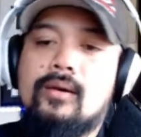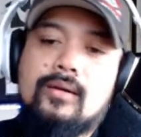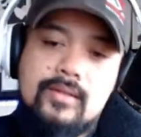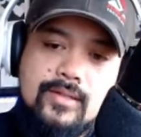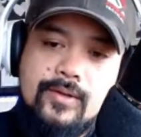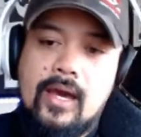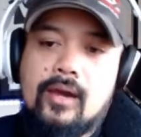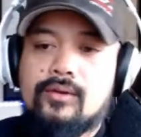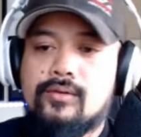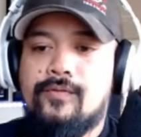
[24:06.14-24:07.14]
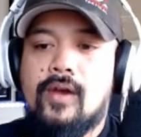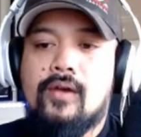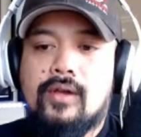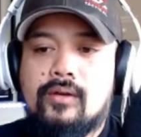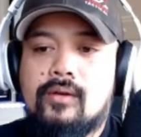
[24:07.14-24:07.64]
So yeah,
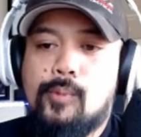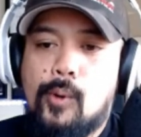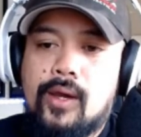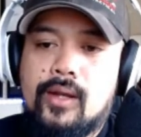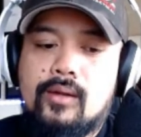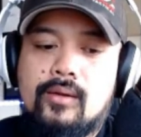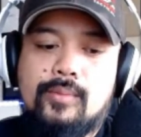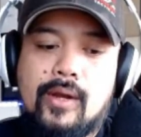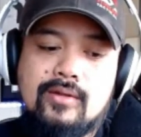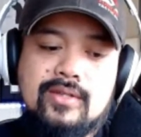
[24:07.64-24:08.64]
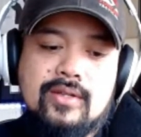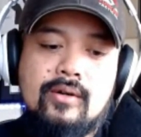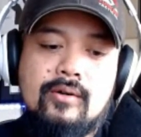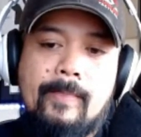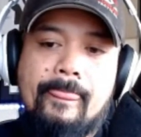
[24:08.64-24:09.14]
very good point. But
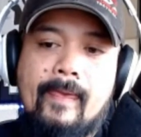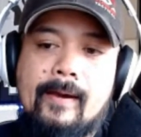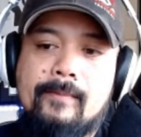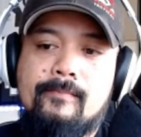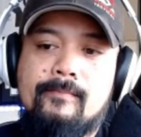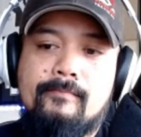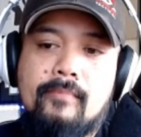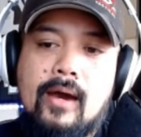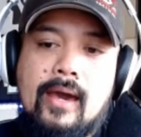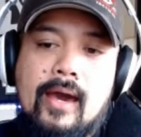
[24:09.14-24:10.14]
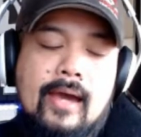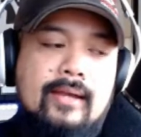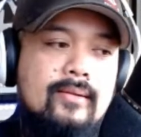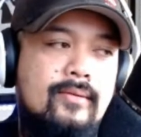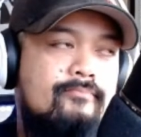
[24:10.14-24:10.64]
also, I
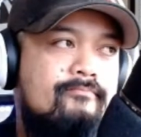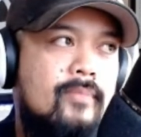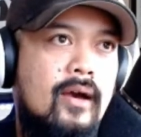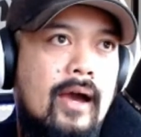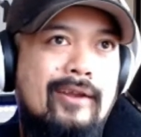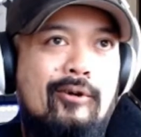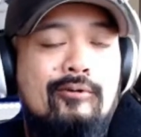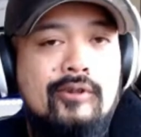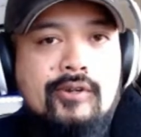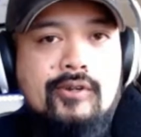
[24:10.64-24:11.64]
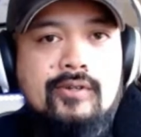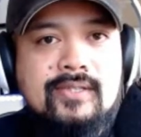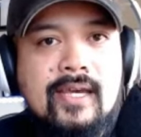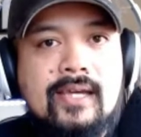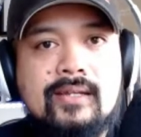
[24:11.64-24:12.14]
don't learn
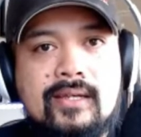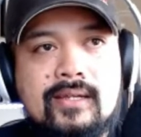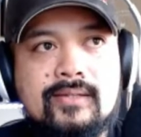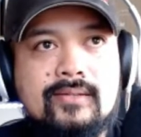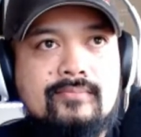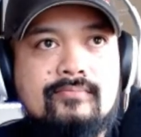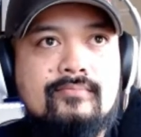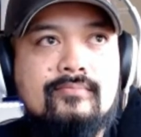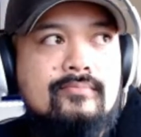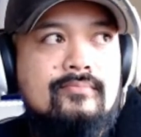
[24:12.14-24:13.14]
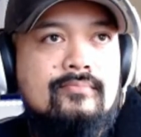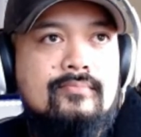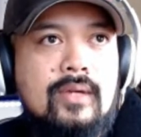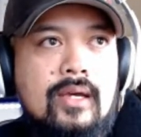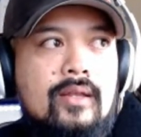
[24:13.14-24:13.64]
techniques
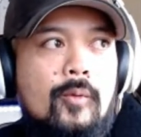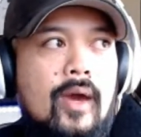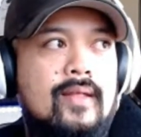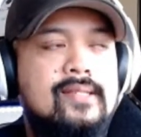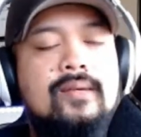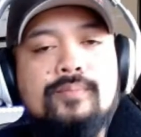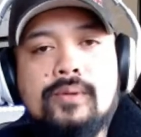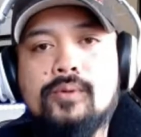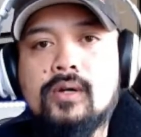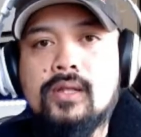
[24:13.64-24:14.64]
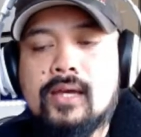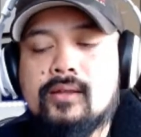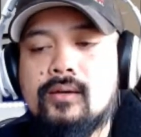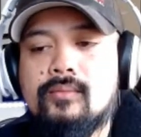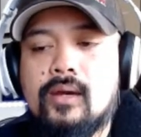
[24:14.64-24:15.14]
in the way that some people collect
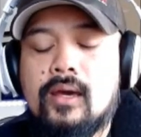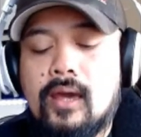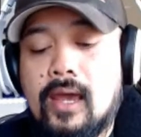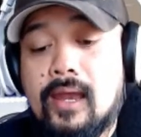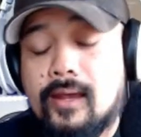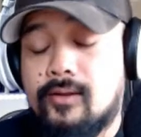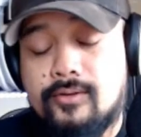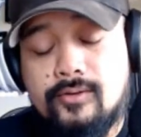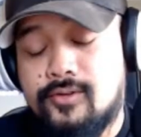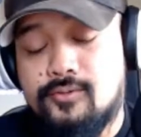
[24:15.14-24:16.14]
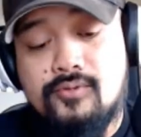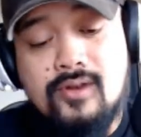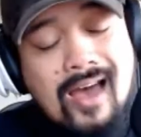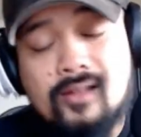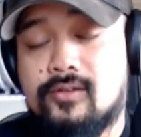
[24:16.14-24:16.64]
them, and I do
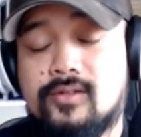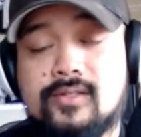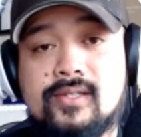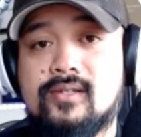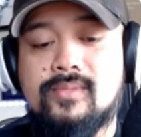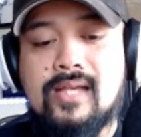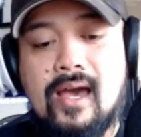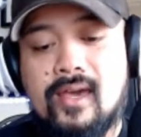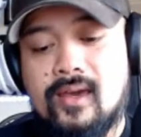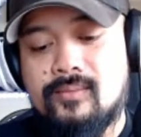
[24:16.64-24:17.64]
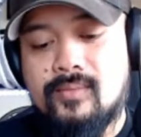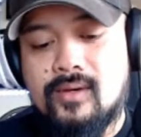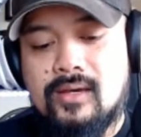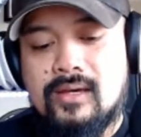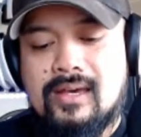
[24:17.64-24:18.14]
not learn systems.
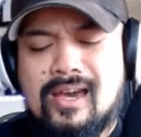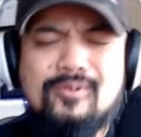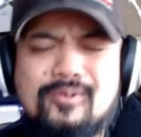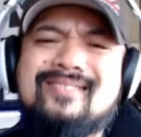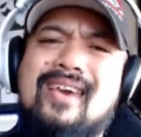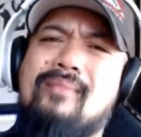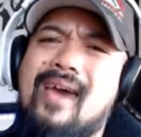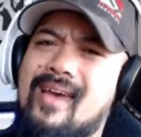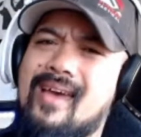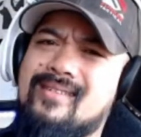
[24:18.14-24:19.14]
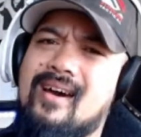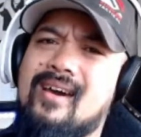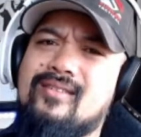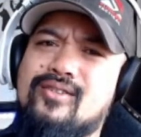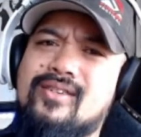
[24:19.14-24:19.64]
I wouldn't say I'm
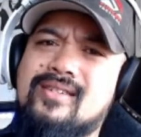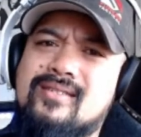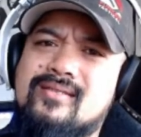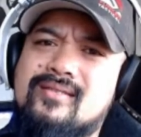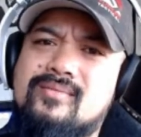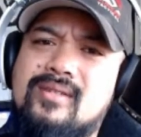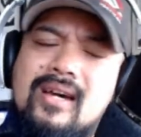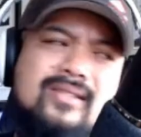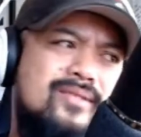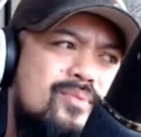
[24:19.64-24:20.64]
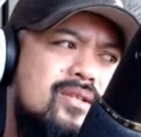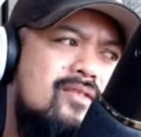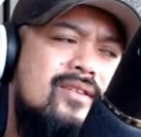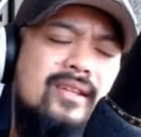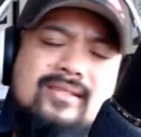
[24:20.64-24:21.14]
anti-learning systems. I just
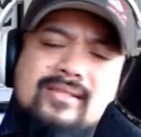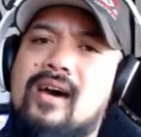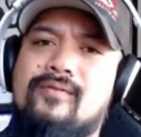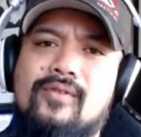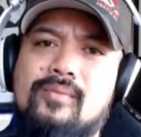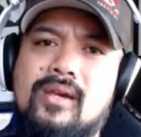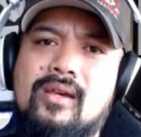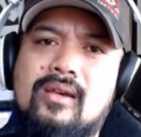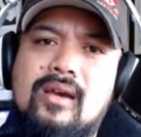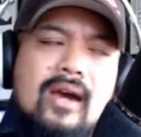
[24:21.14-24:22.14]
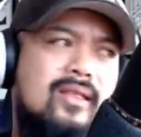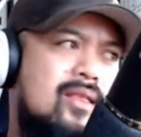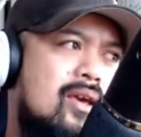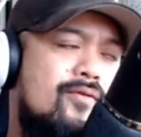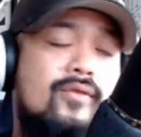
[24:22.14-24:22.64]
believe that it's not for me. I
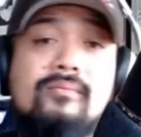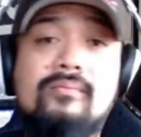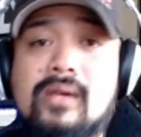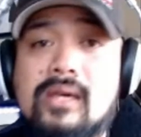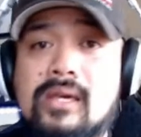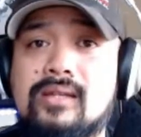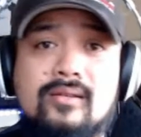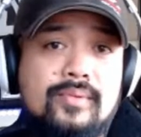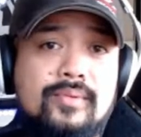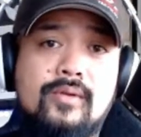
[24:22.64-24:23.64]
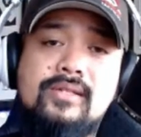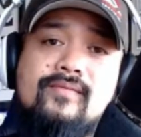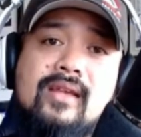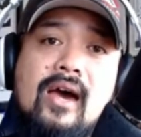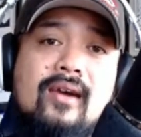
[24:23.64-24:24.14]
think for me, it's a complete waste
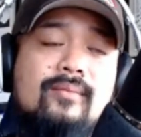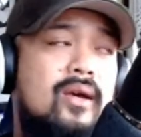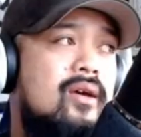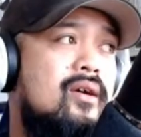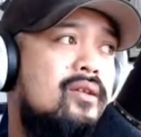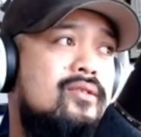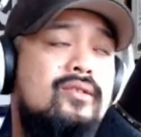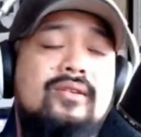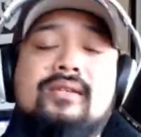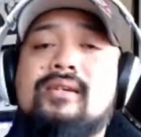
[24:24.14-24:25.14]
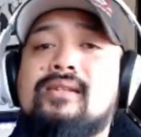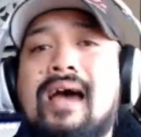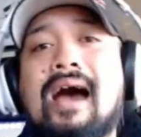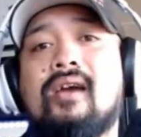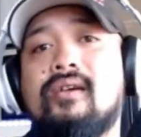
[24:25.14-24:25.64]
of time to learn the
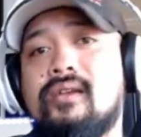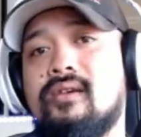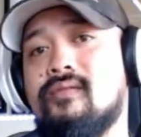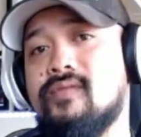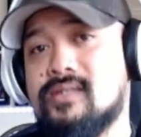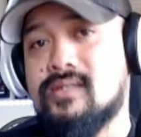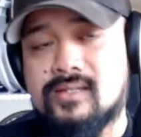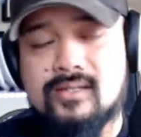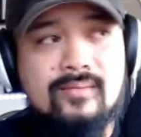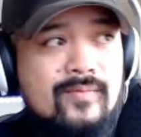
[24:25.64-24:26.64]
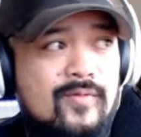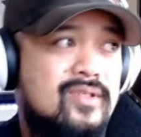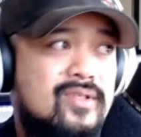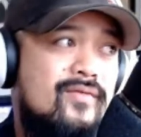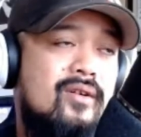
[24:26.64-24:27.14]
entirety of a system.
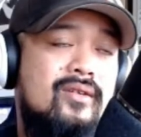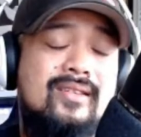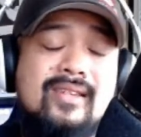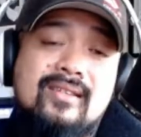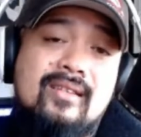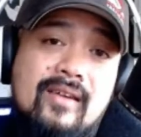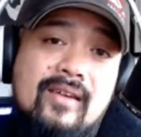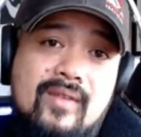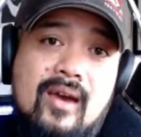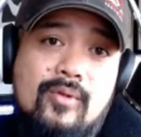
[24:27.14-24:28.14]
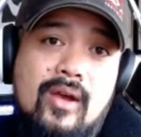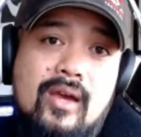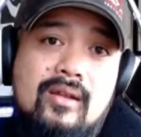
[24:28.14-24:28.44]
First of all, it takes a lifetime, right?